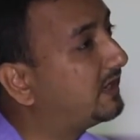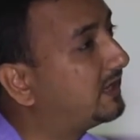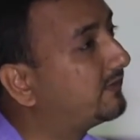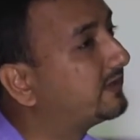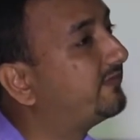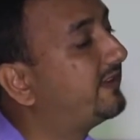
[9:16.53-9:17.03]

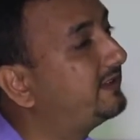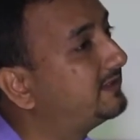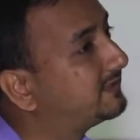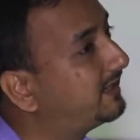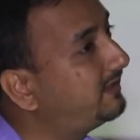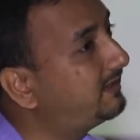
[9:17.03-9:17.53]
give a very
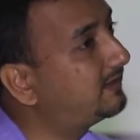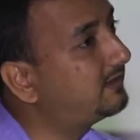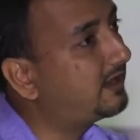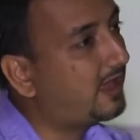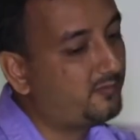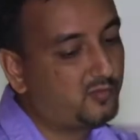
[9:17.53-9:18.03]

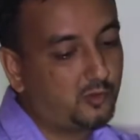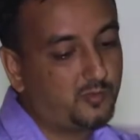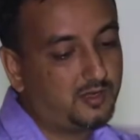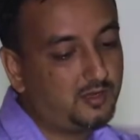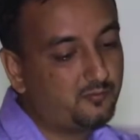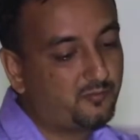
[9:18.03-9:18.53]
gentle
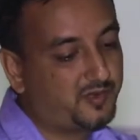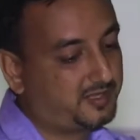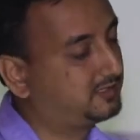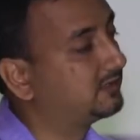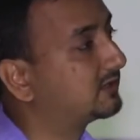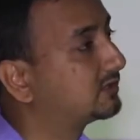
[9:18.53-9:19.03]
abdominal
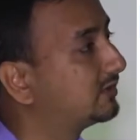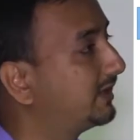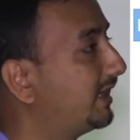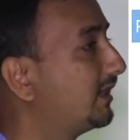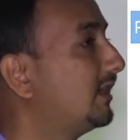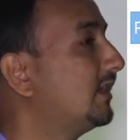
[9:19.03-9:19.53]
pressure, so
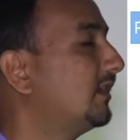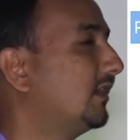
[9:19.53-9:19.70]
that